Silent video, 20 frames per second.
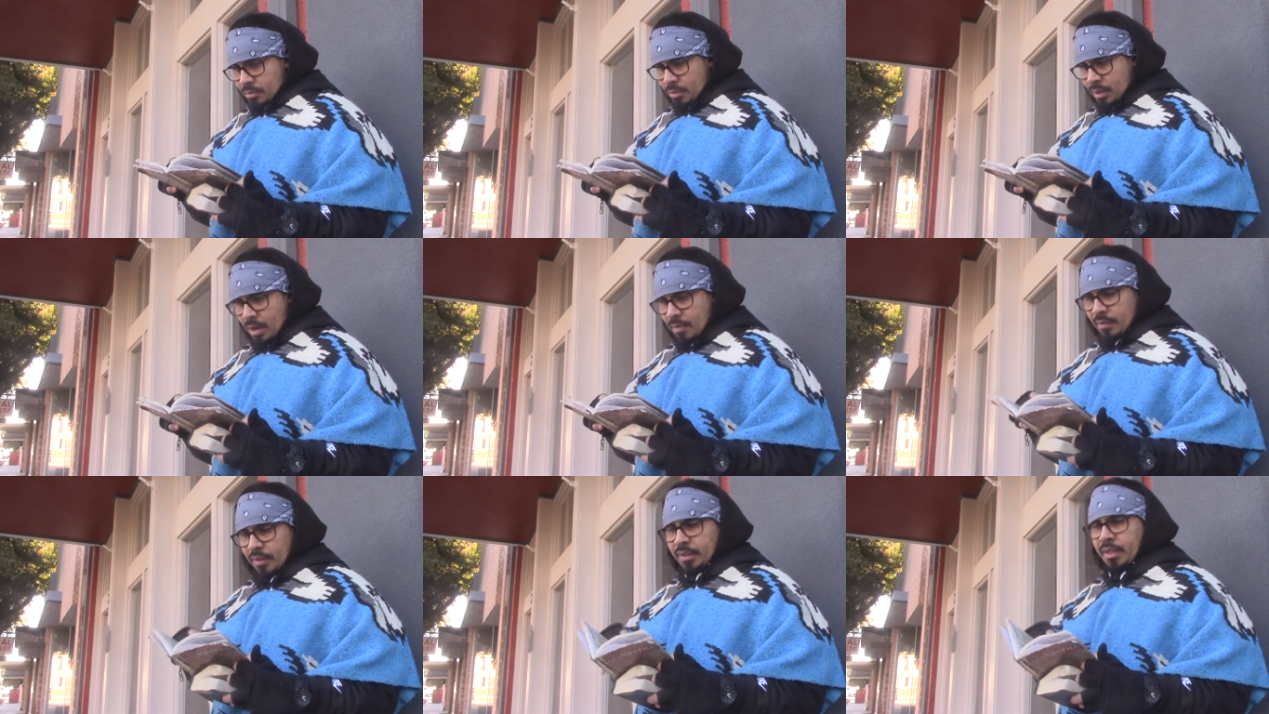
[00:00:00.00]

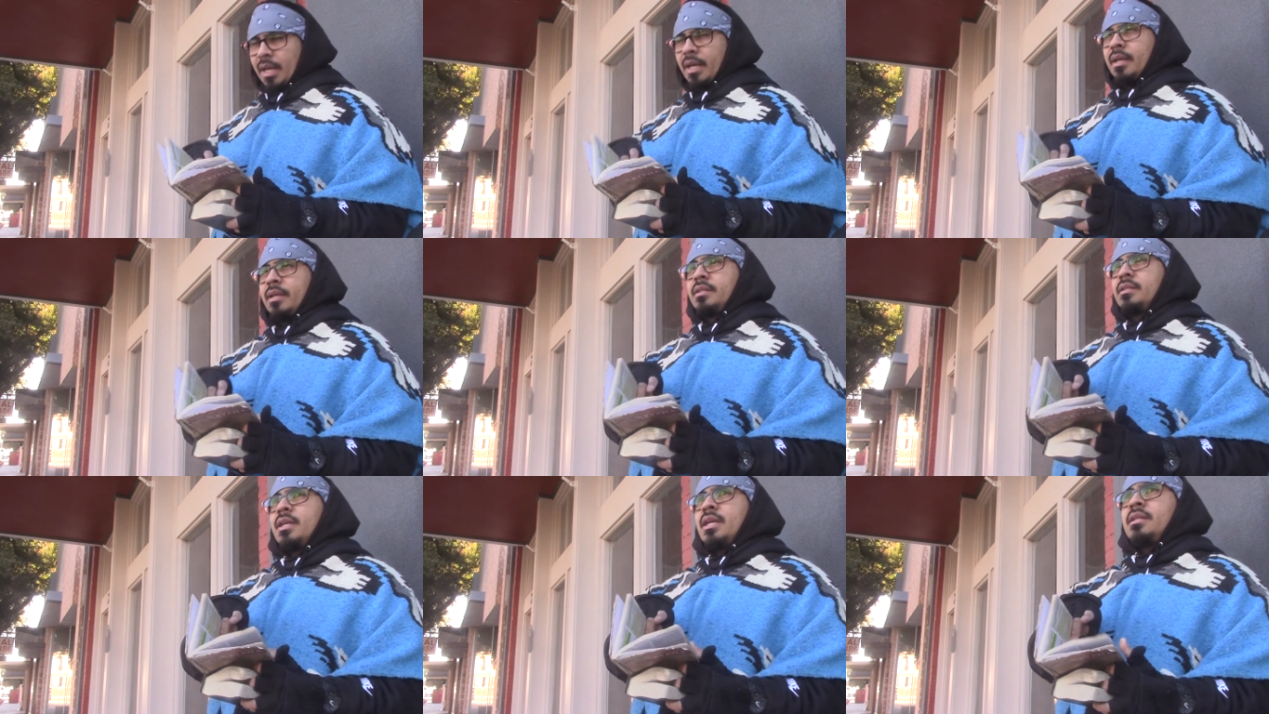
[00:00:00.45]

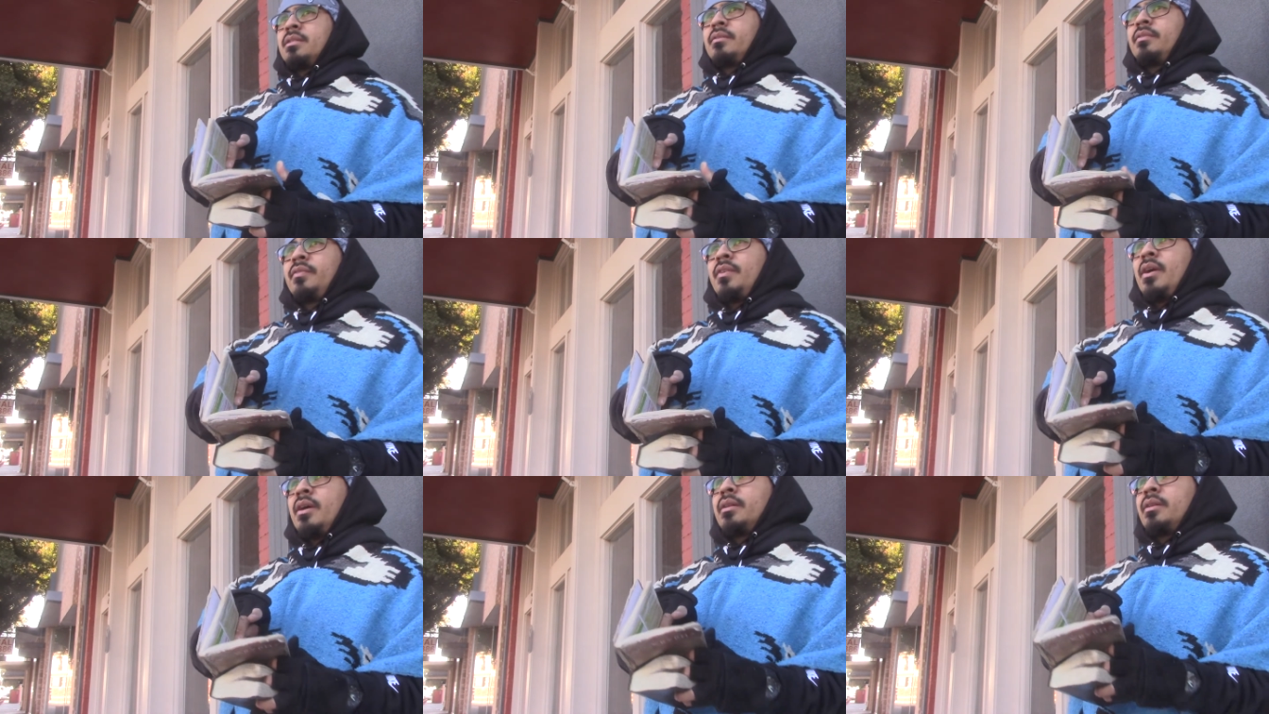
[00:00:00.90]
Everything is, is
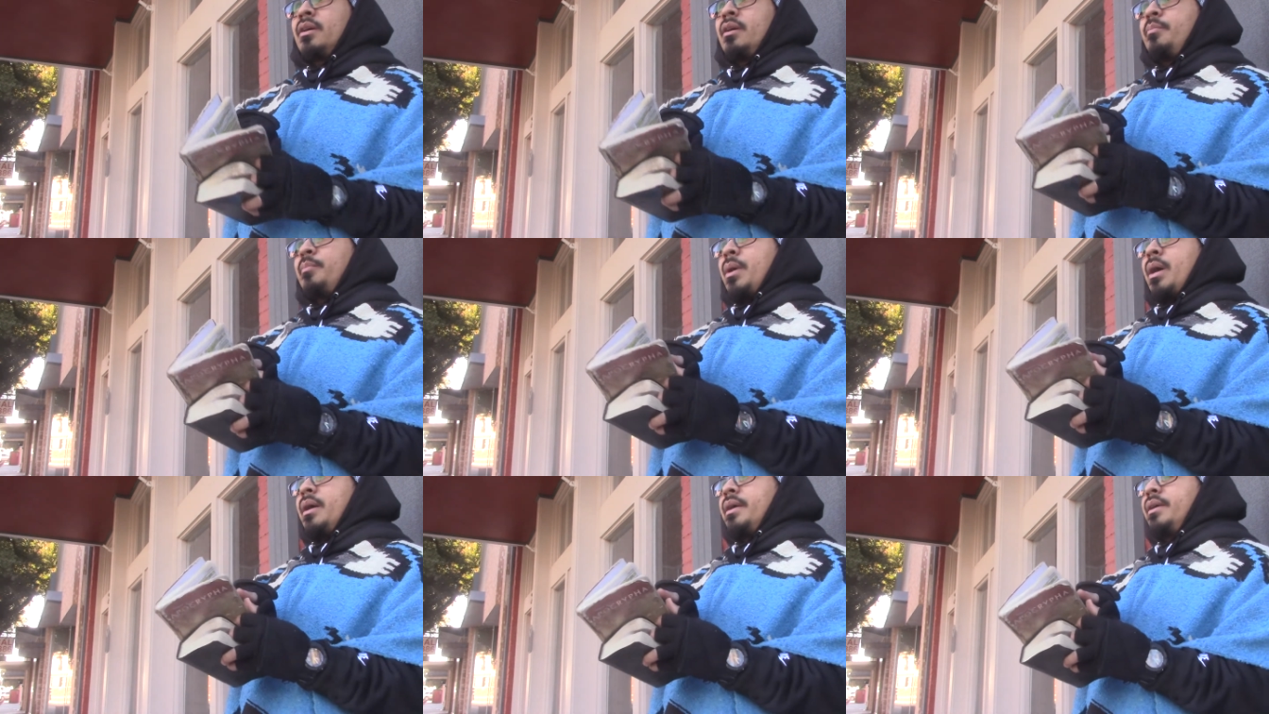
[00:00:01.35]
fucked
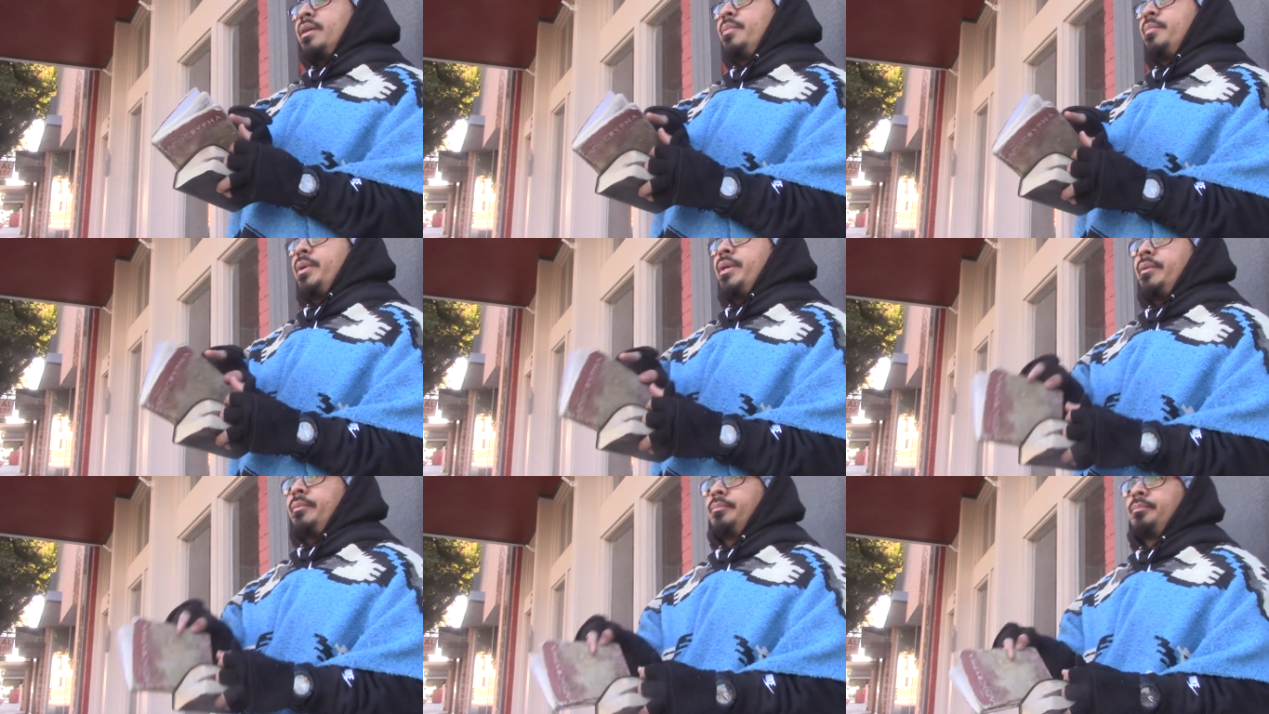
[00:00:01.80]
up out here,
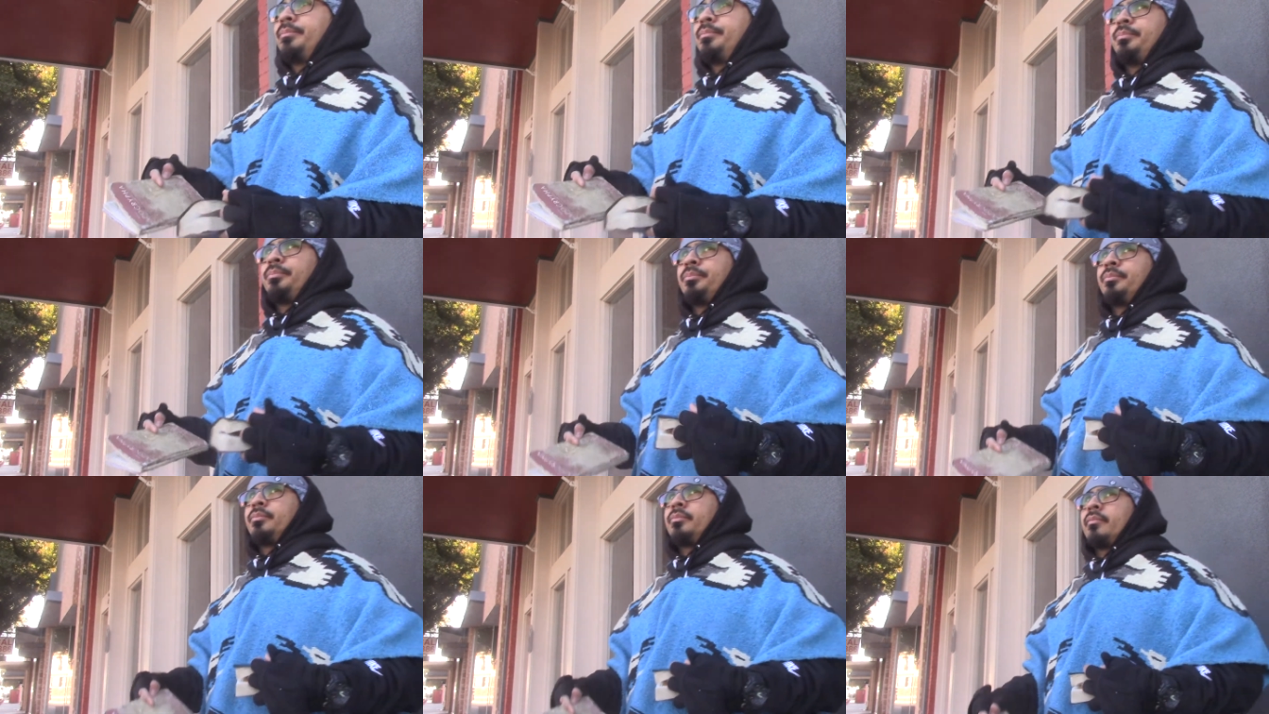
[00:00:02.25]

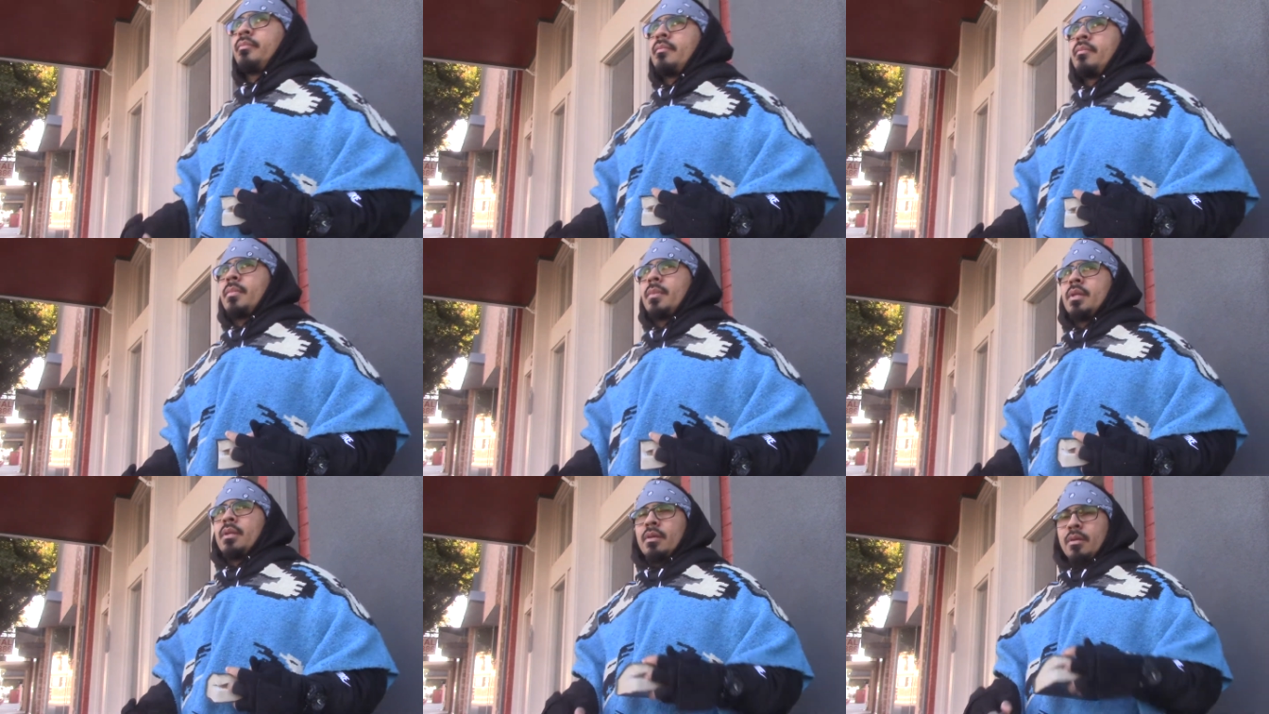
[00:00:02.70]

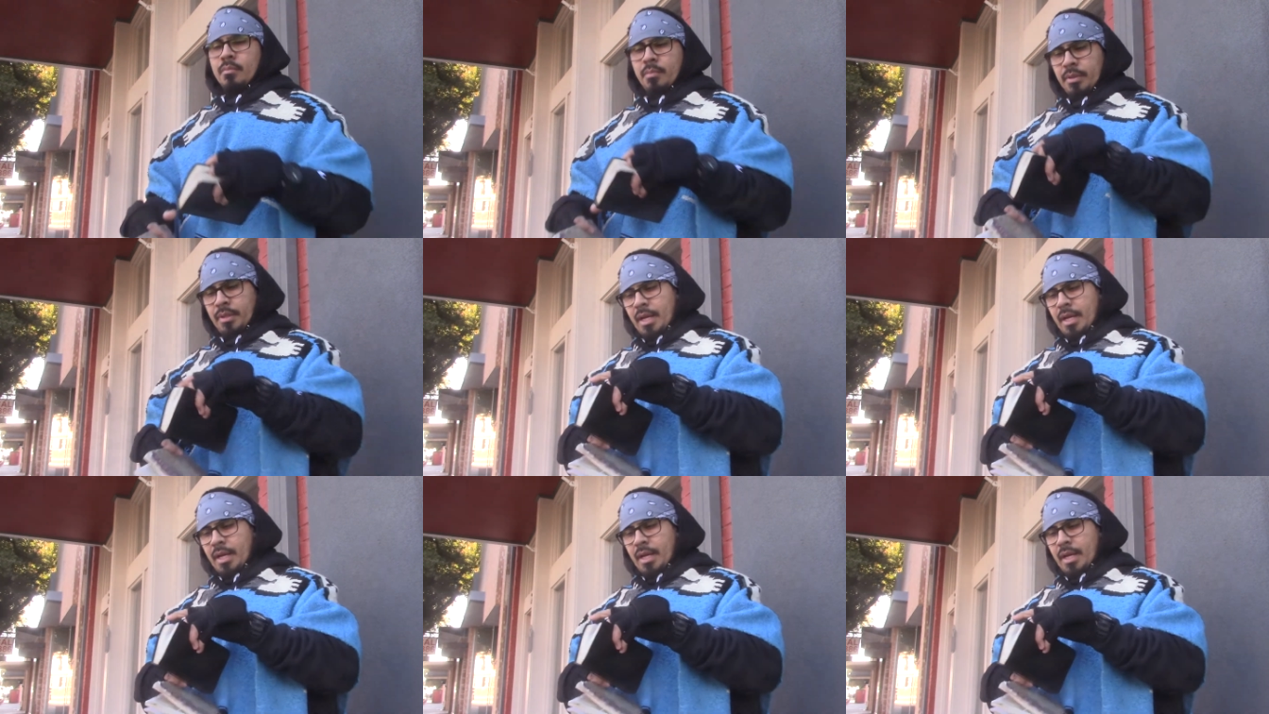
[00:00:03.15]
man.